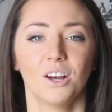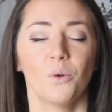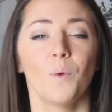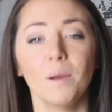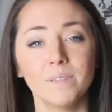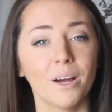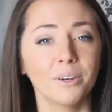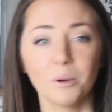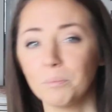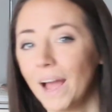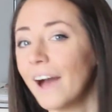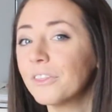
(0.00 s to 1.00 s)
Wipe down
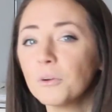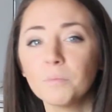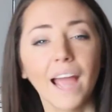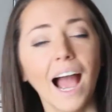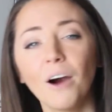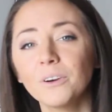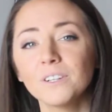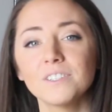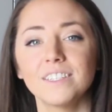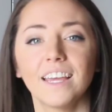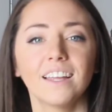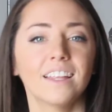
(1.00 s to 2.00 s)
your bathroom
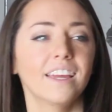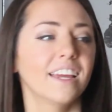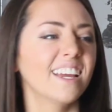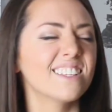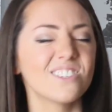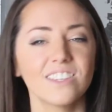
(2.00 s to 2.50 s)
counters daily.